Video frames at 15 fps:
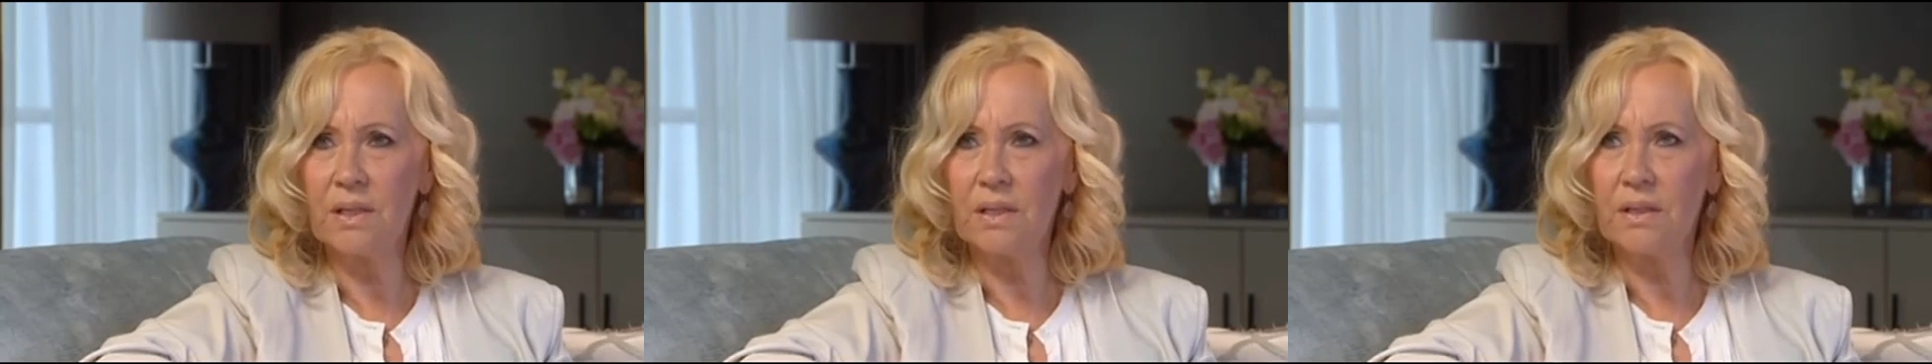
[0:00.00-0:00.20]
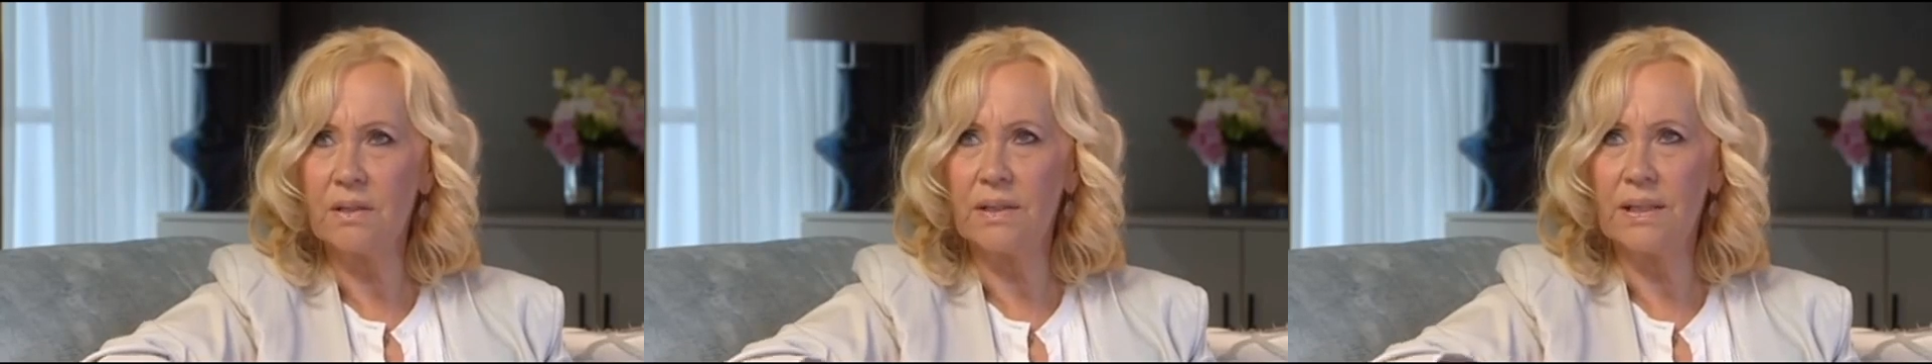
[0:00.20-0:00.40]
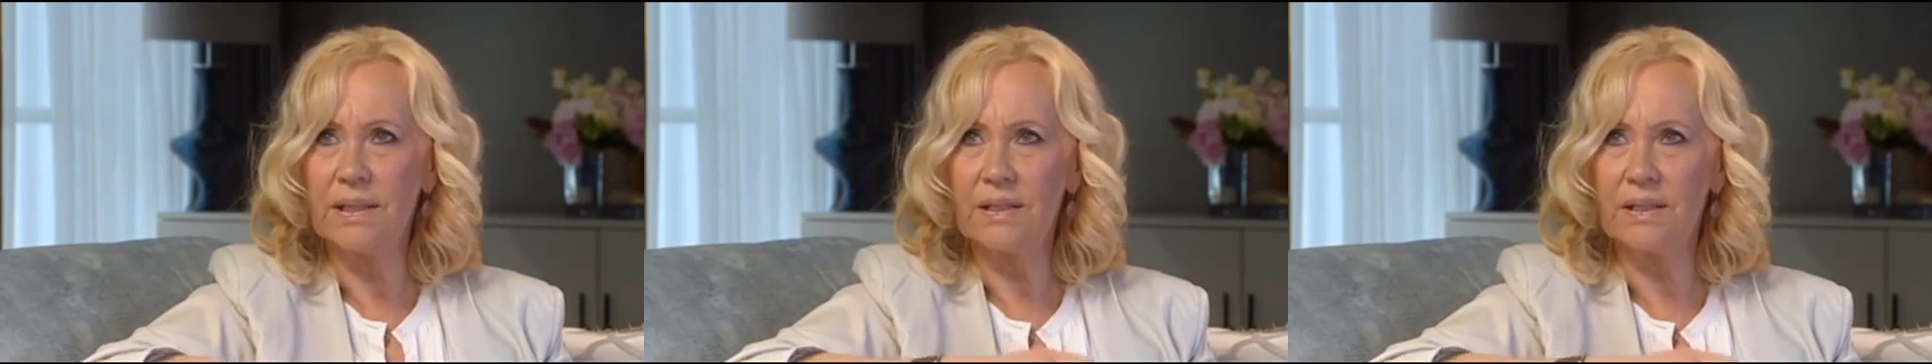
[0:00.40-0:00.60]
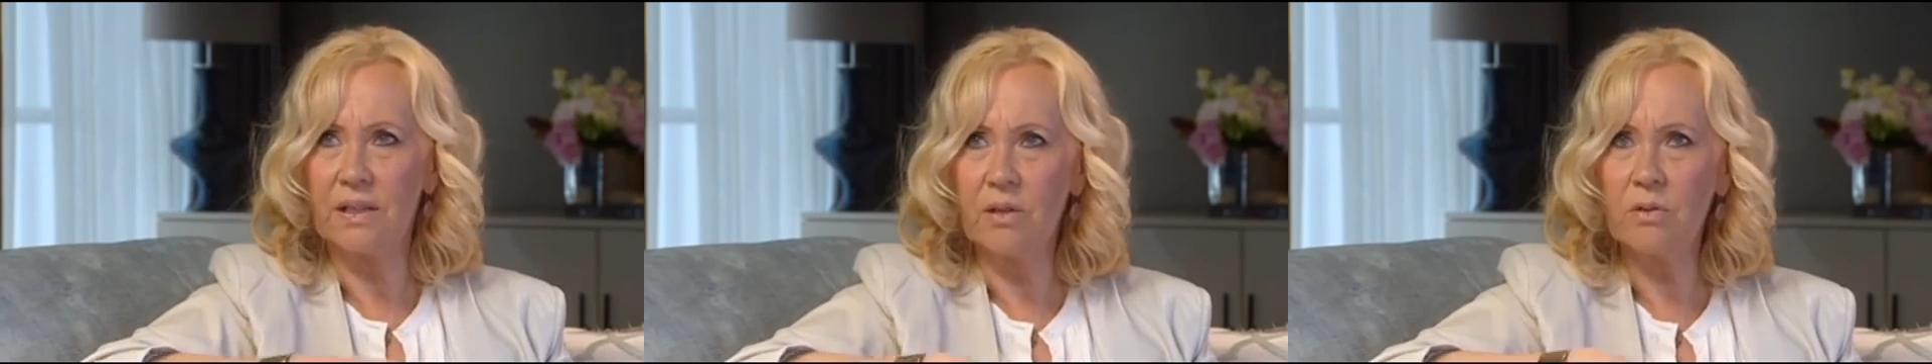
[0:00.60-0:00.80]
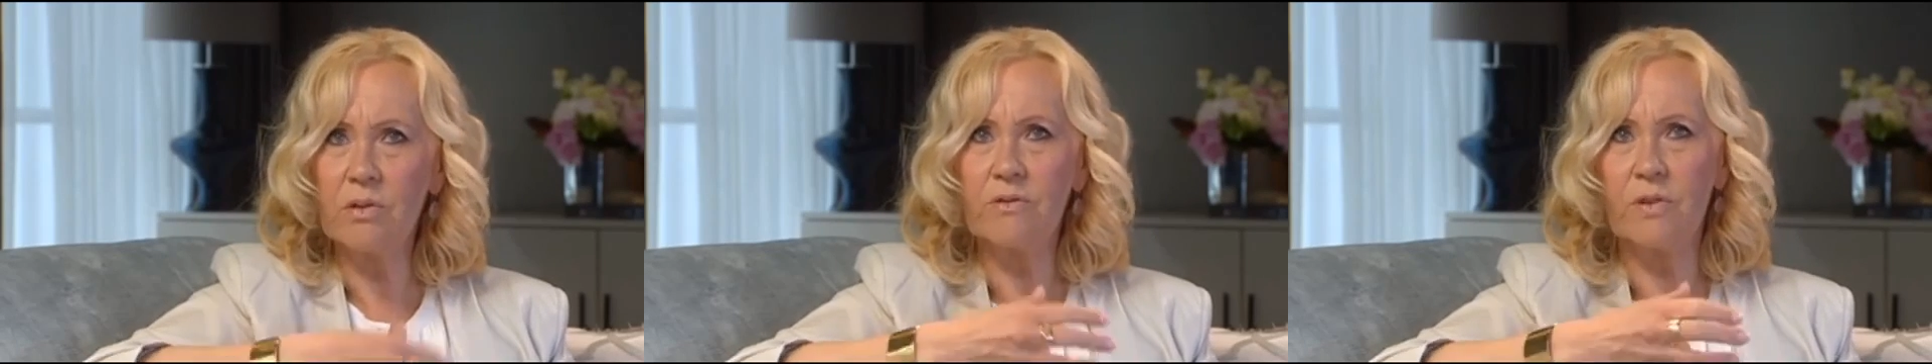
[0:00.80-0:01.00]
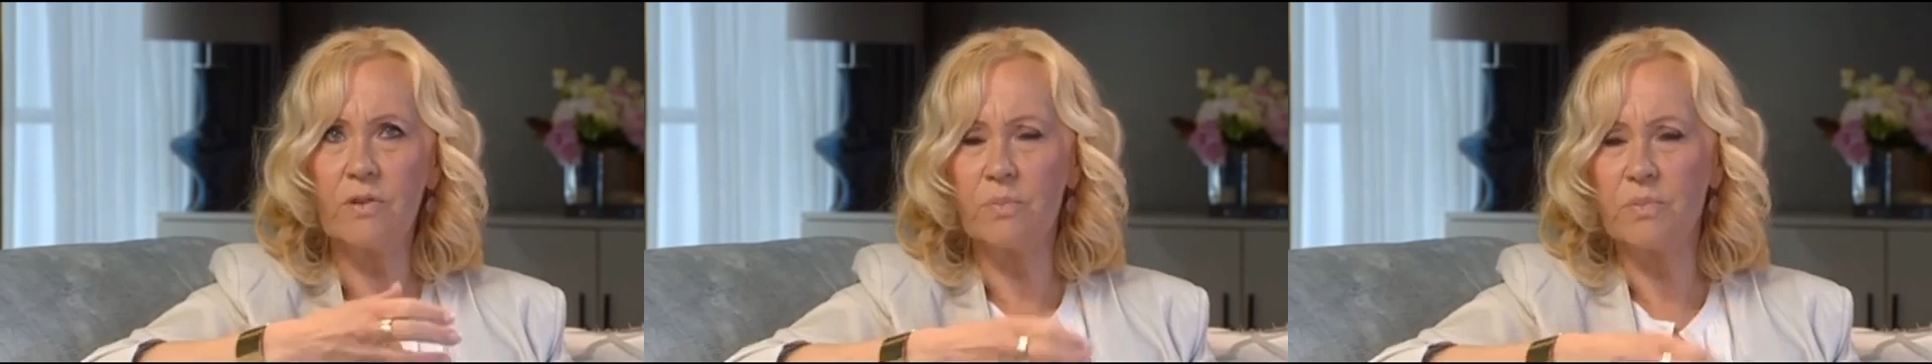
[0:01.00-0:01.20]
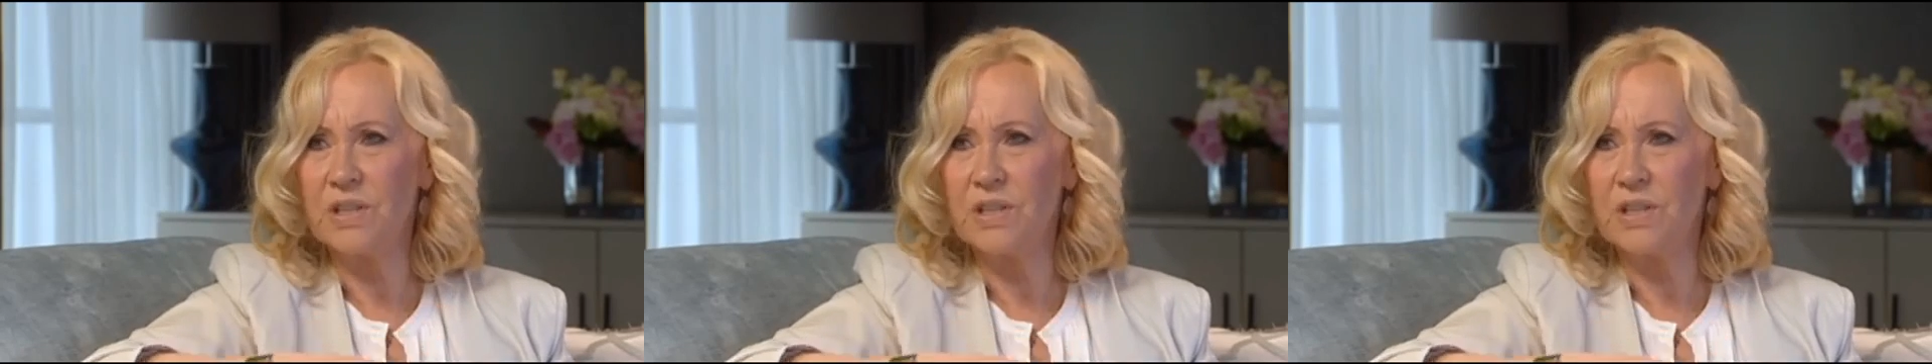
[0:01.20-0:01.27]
it goes from